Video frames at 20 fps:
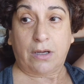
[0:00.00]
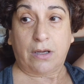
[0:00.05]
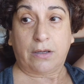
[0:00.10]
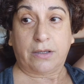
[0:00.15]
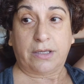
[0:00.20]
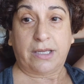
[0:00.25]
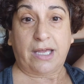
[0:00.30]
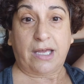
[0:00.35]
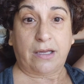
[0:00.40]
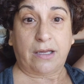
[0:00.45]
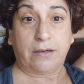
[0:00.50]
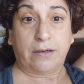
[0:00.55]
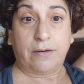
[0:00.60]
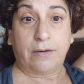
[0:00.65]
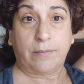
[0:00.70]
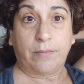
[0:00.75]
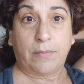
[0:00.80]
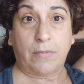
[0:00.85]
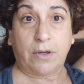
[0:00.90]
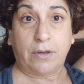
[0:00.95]
he had
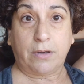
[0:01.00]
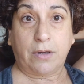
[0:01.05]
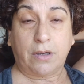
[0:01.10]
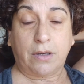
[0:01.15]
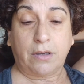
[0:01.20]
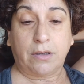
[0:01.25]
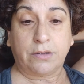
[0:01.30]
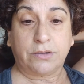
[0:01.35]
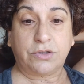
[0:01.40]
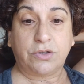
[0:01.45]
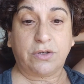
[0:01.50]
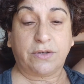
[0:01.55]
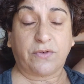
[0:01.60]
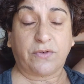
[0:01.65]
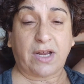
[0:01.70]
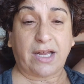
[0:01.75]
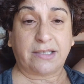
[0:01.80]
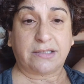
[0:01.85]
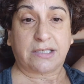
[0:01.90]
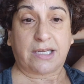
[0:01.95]
two different
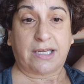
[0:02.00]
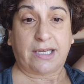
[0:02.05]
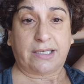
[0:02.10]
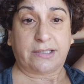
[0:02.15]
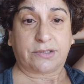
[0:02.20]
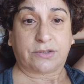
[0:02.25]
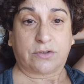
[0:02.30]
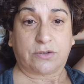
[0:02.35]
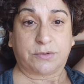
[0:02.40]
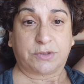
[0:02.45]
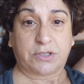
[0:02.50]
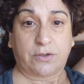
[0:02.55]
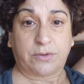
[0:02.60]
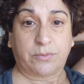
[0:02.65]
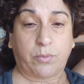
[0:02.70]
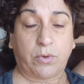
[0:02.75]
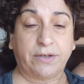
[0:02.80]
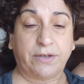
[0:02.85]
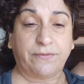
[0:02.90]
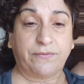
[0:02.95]
kinds of cancer. So
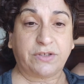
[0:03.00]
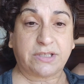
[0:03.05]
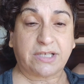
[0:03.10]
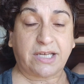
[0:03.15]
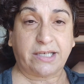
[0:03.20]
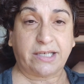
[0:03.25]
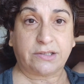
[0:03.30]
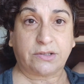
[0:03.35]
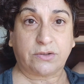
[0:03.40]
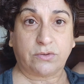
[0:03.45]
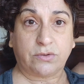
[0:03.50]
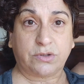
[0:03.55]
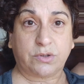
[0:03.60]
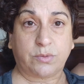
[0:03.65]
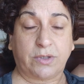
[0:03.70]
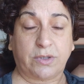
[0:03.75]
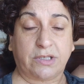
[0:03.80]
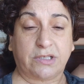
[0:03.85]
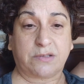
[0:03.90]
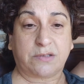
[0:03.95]
one of his cancers
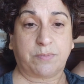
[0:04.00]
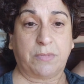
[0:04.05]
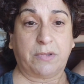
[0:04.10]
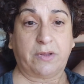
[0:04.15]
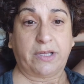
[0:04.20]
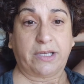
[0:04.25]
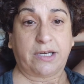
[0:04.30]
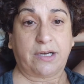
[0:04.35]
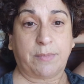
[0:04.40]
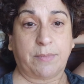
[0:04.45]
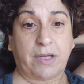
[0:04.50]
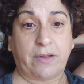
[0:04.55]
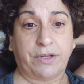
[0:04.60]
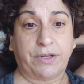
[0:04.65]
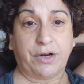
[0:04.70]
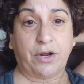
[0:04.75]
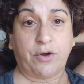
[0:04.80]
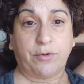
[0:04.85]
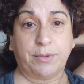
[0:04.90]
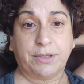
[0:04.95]
was malignant
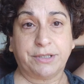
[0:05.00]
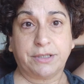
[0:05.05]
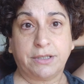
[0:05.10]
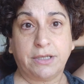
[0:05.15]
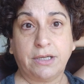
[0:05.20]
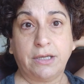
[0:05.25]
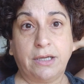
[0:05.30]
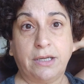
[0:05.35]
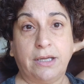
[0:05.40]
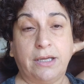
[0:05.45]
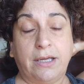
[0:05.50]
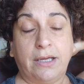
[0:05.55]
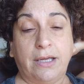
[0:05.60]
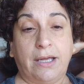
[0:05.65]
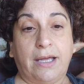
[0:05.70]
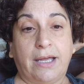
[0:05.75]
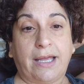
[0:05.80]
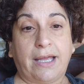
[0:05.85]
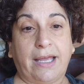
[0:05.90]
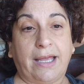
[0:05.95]
melanoma,
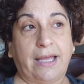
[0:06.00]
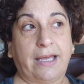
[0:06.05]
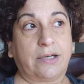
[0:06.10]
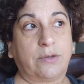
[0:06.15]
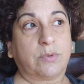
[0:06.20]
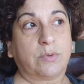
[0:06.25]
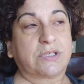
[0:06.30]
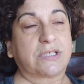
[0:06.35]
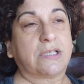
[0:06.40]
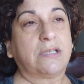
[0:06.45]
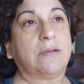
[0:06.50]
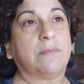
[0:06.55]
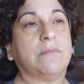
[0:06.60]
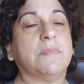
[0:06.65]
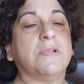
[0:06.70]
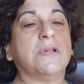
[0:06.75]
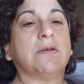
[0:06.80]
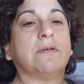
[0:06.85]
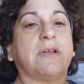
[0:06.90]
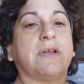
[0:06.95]
and it was in the
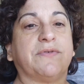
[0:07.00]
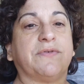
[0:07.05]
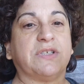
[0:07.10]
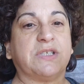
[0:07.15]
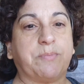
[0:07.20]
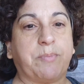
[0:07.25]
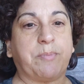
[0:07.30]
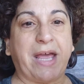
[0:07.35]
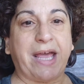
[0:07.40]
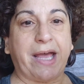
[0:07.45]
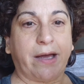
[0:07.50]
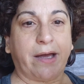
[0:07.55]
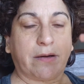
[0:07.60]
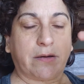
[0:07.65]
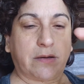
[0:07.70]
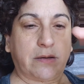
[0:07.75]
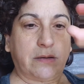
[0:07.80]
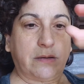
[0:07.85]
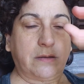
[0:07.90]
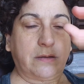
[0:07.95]
middle of his
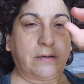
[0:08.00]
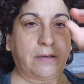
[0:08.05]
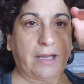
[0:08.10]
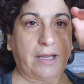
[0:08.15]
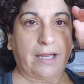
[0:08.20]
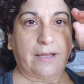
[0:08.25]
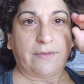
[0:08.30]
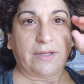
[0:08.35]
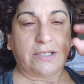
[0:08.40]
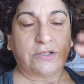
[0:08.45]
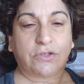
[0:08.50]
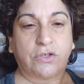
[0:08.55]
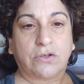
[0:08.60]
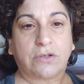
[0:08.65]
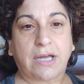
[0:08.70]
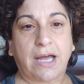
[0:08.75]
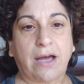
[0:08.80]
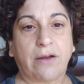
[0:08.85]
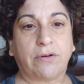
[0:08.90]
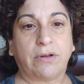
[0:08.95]
back. And they took
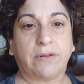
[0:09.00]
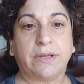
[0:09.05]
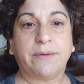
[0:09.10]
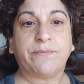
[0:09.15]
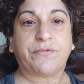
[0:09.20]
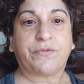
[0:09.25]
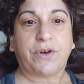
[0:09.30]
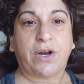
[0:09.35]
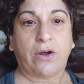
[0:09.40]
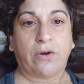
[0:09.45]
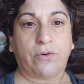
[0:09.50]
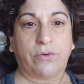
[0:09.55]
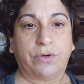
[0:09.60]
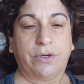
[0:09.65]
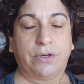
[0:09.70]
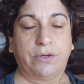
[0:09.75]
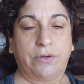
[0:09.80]
out a lymph node,